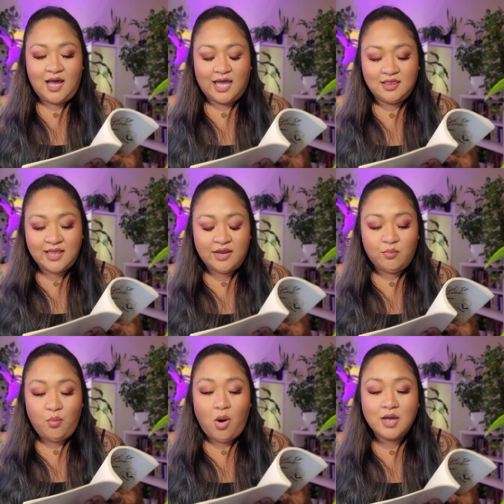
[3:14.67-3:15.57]
I let
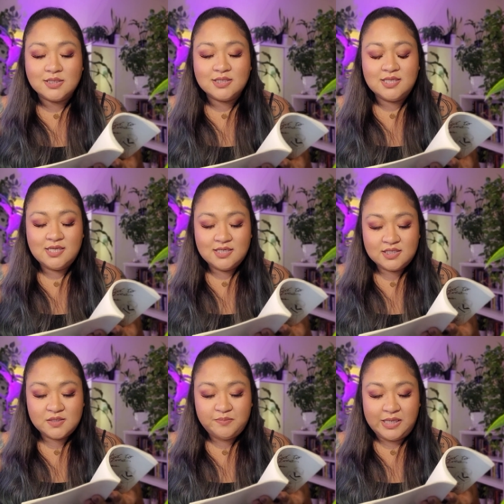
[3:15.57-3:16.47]
want
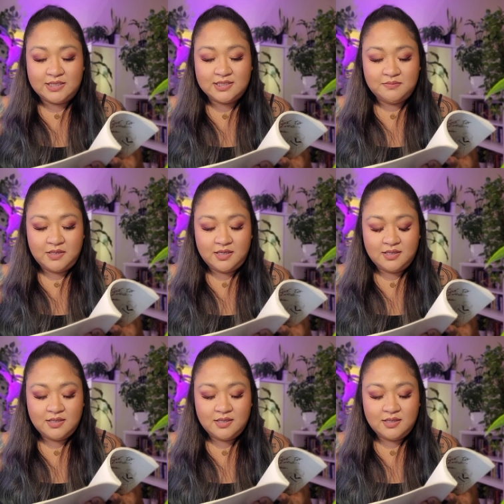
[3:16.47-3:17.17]
speak to me